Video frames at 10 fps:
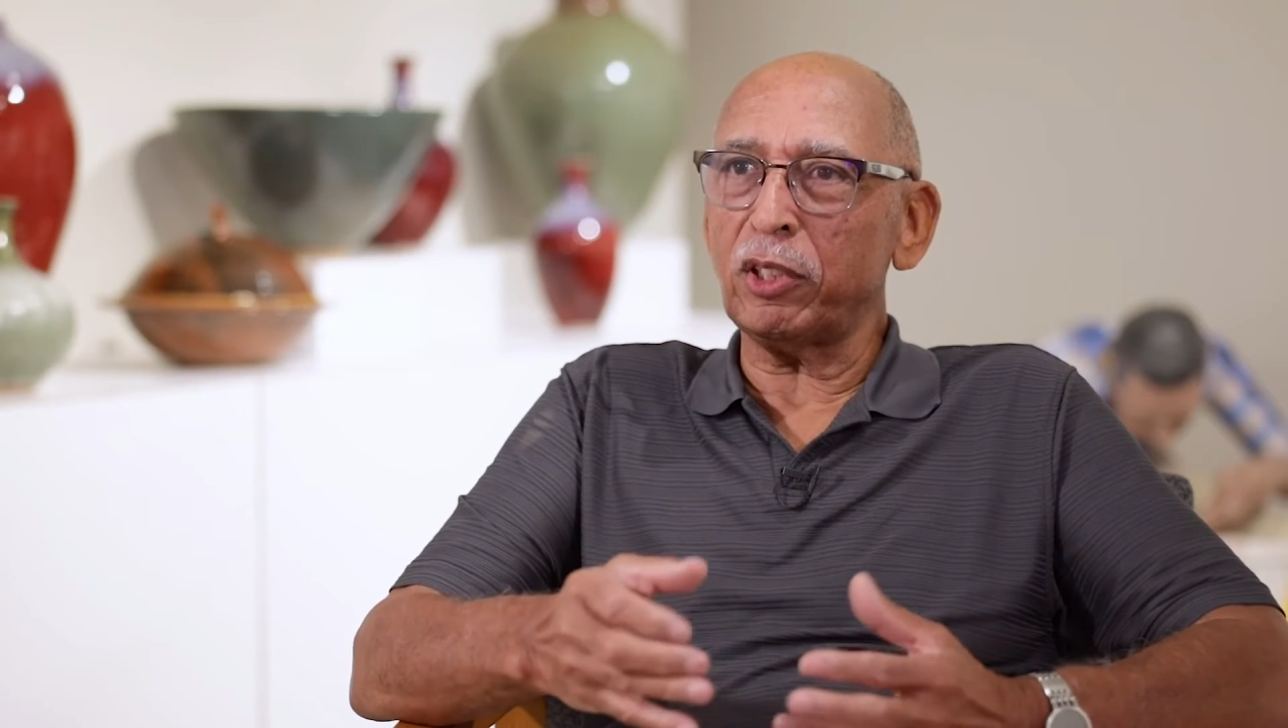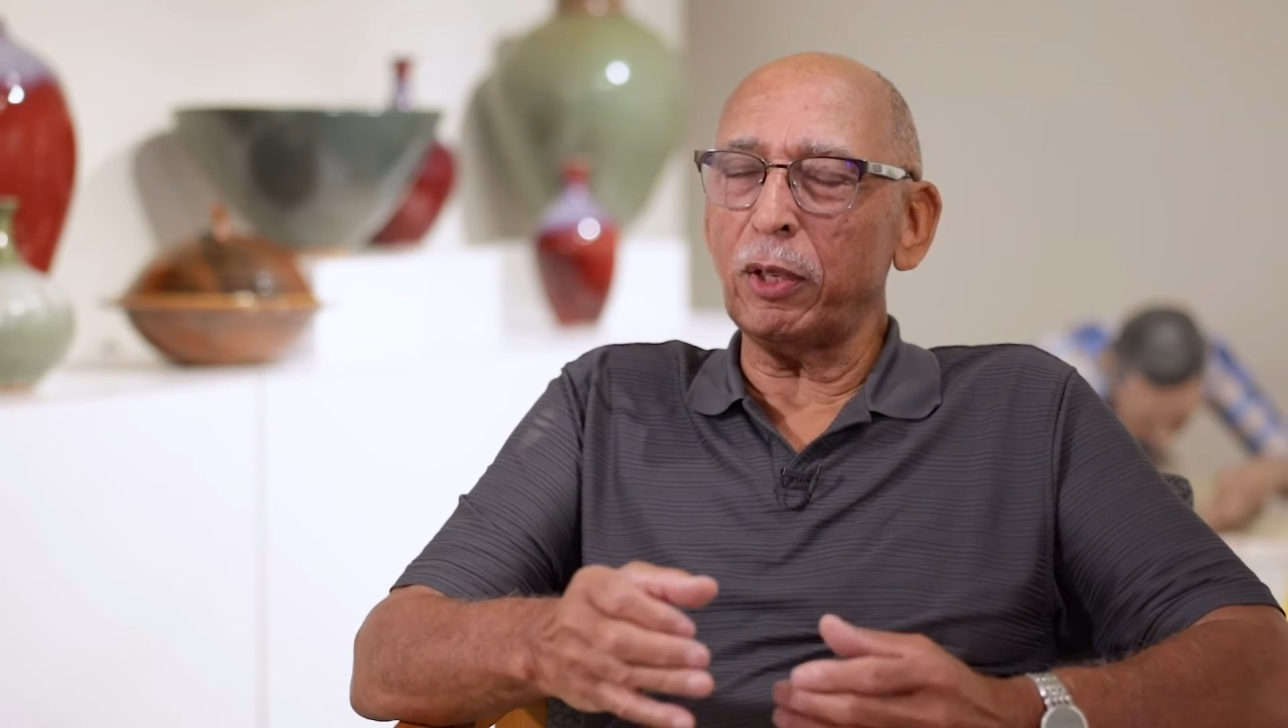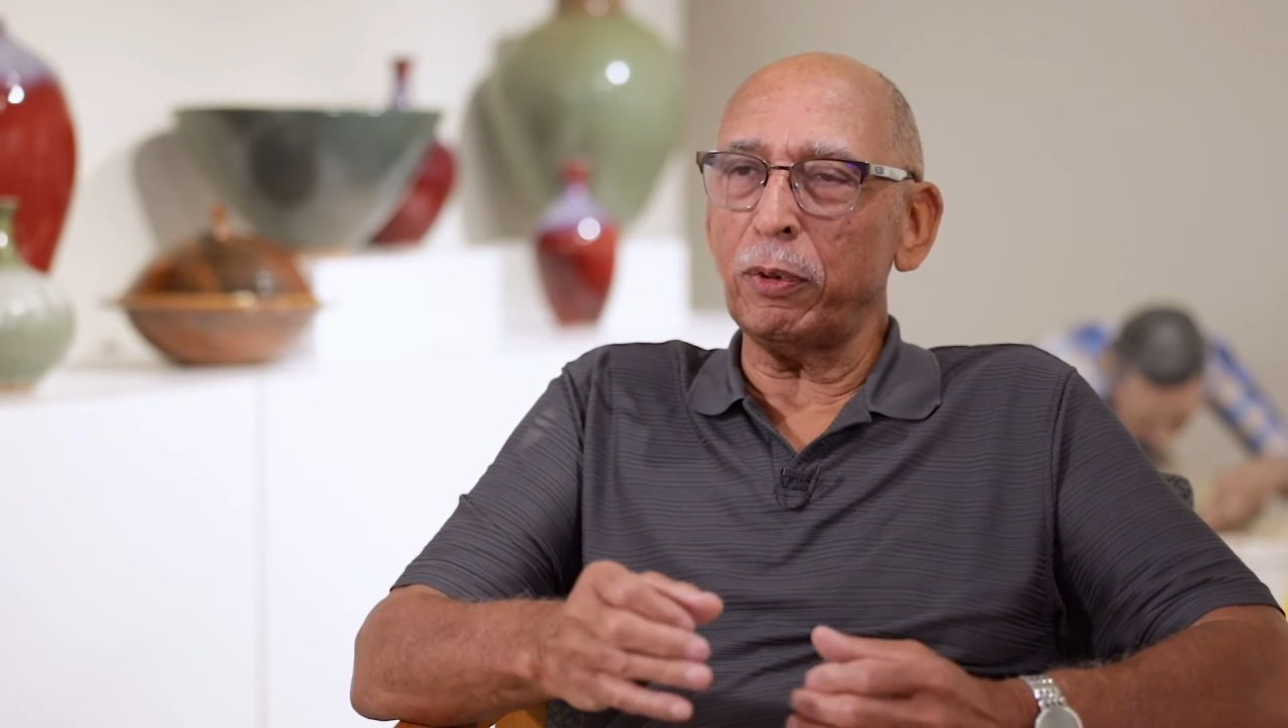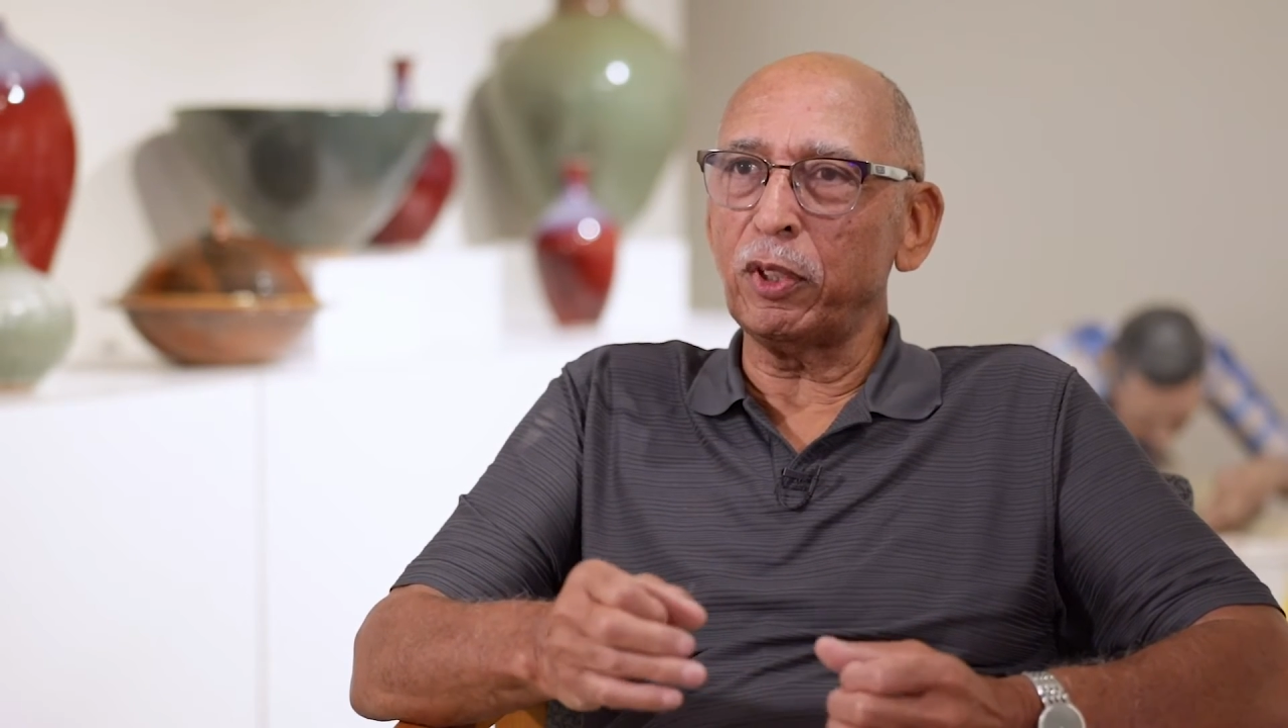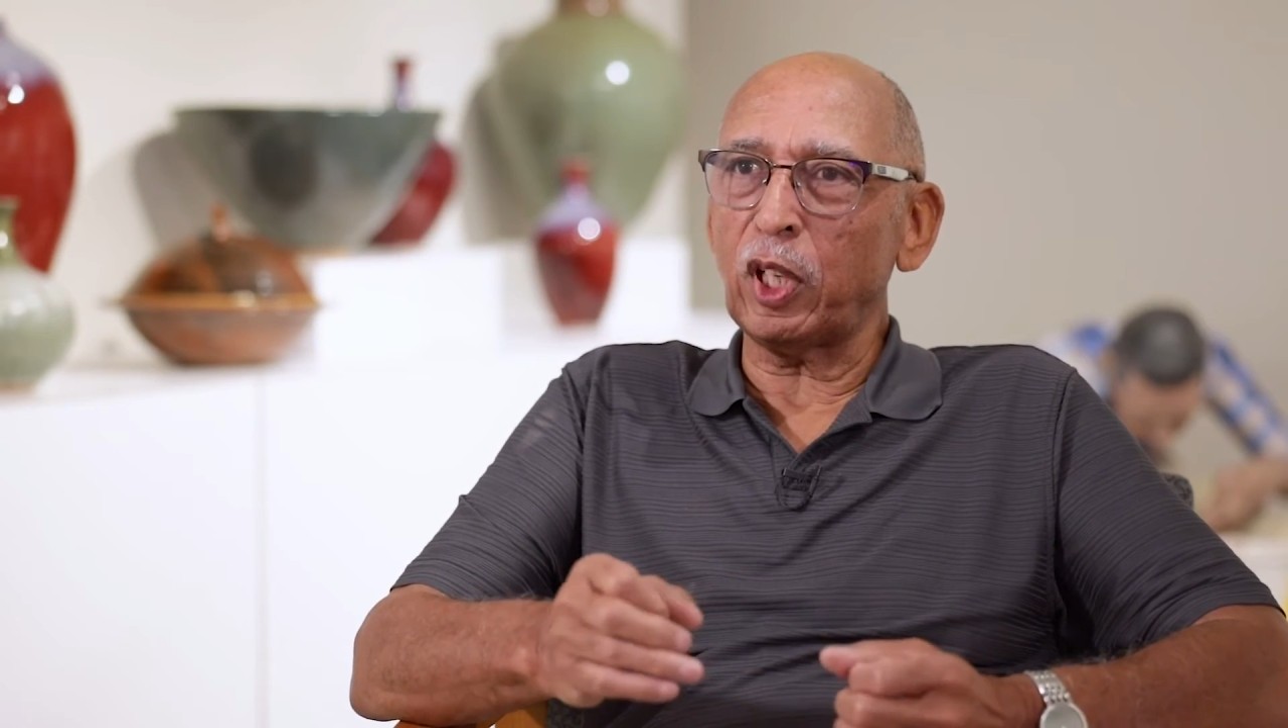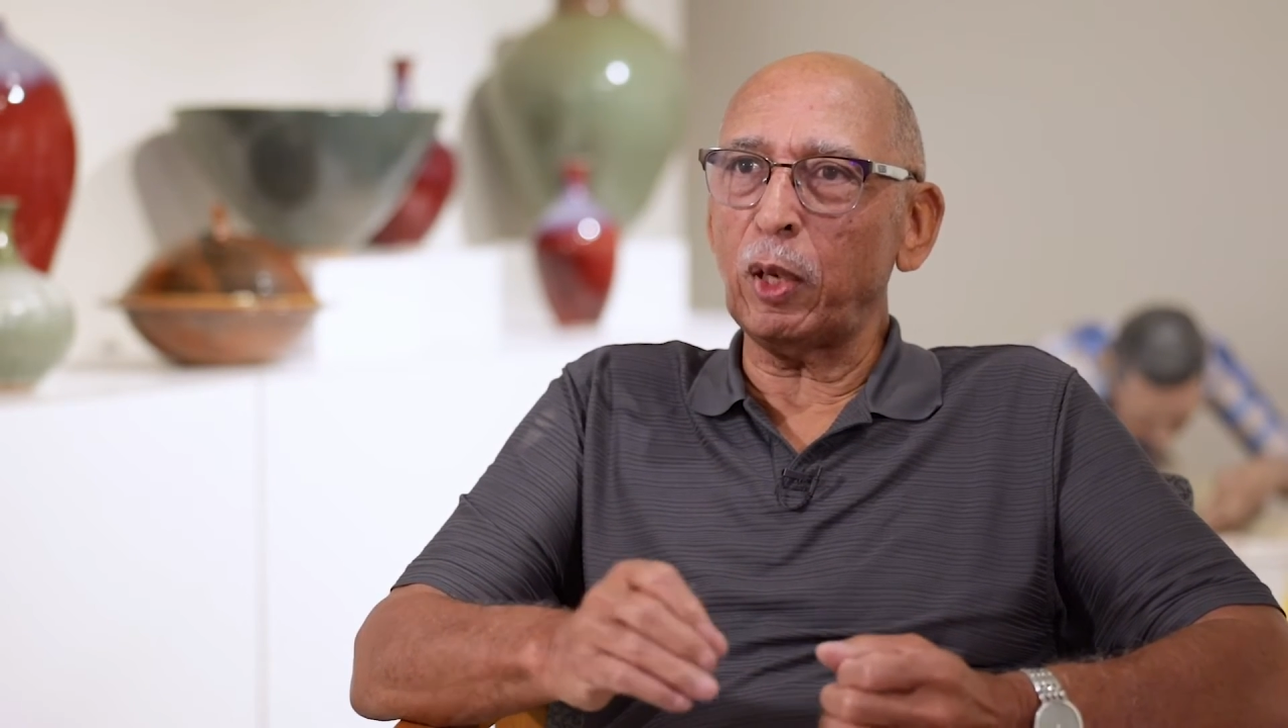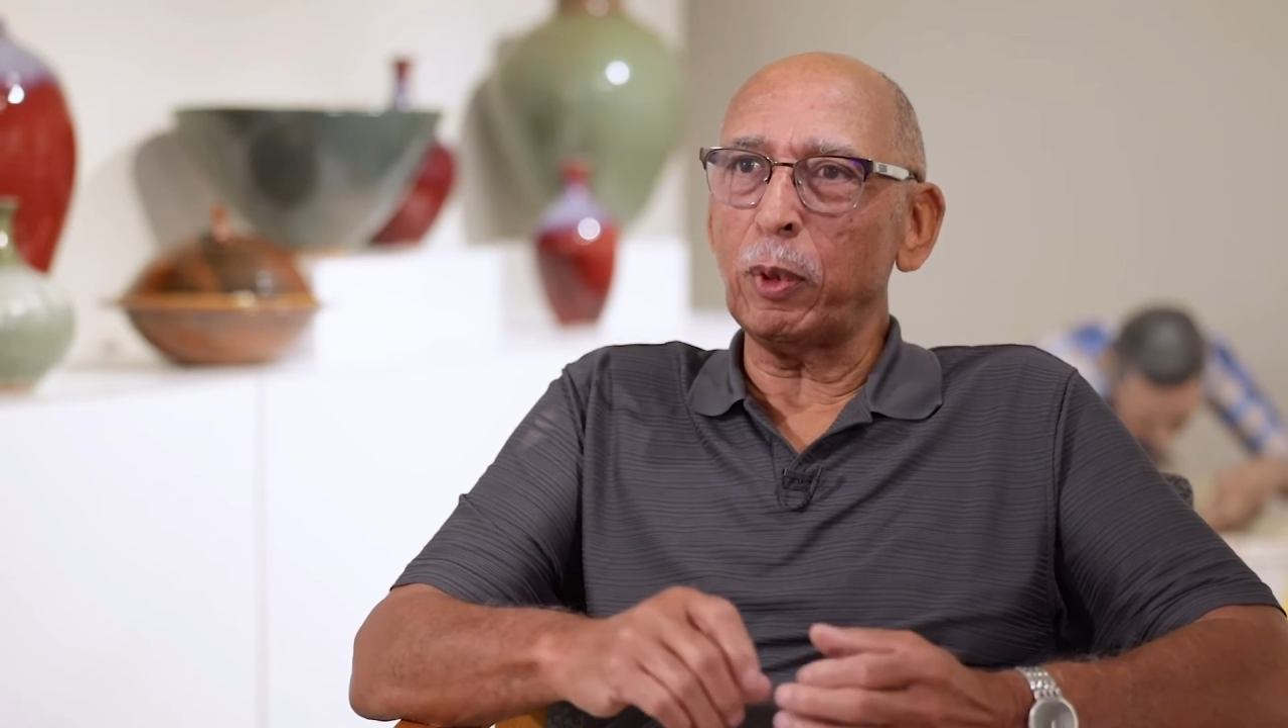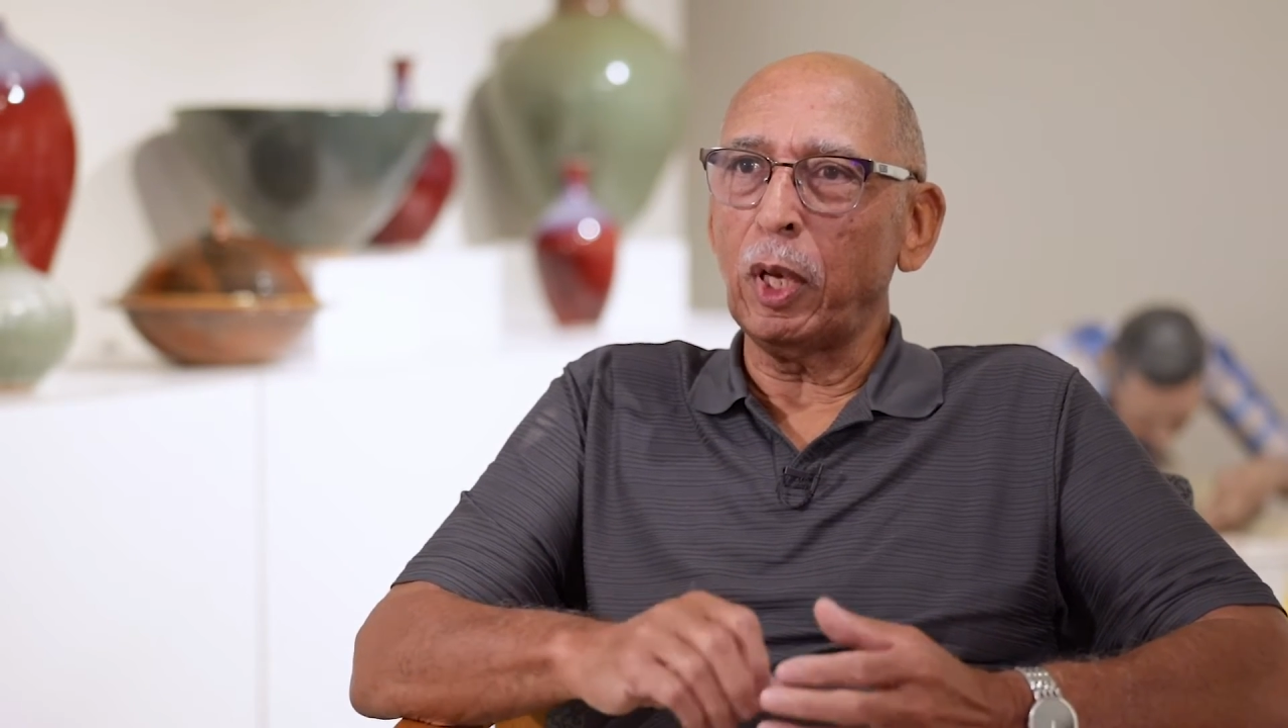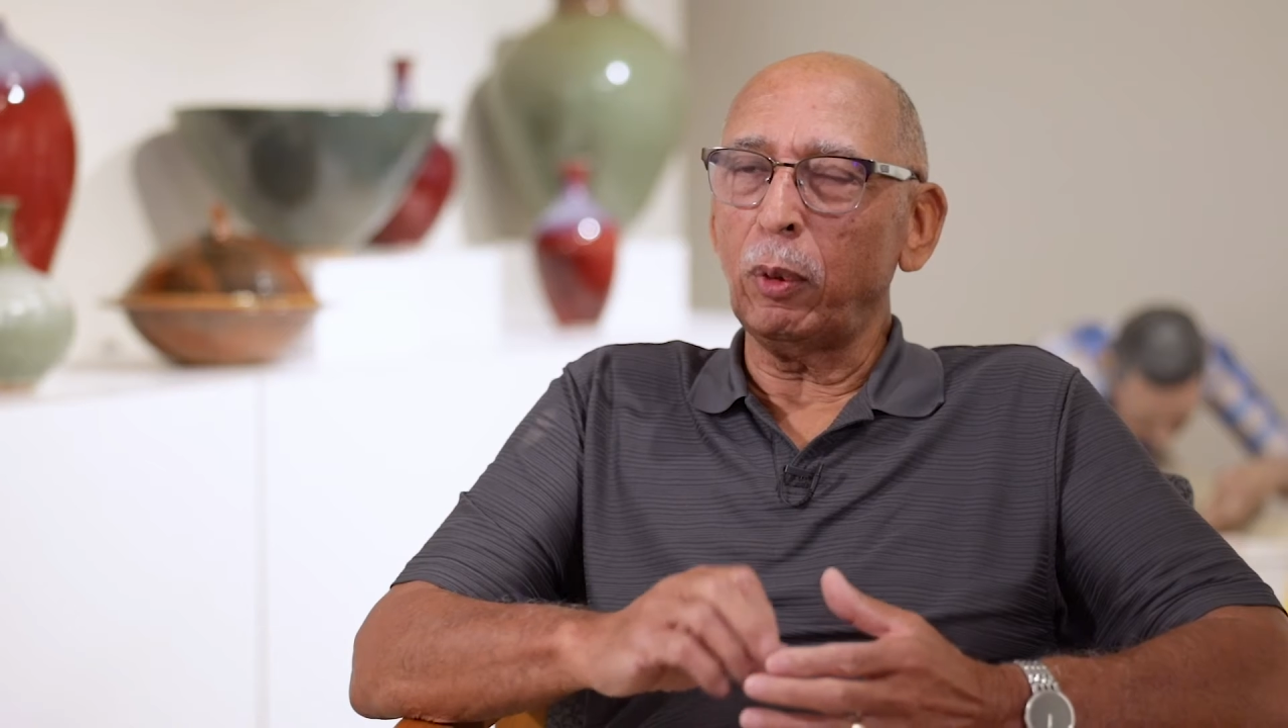stiffens up,